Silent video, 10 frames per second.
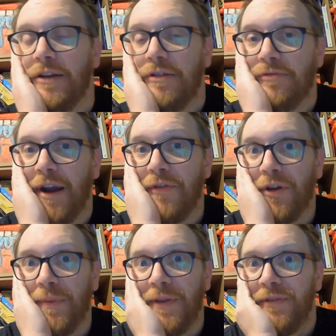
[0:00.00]
Ready for
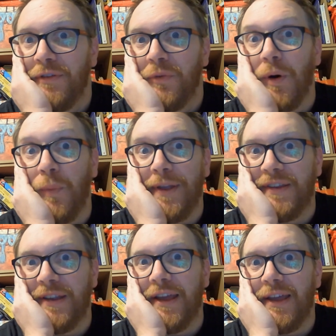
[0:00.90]
Christmas? 1 week
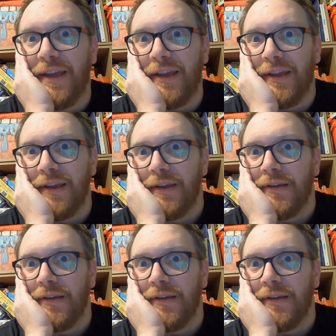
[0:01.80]
today.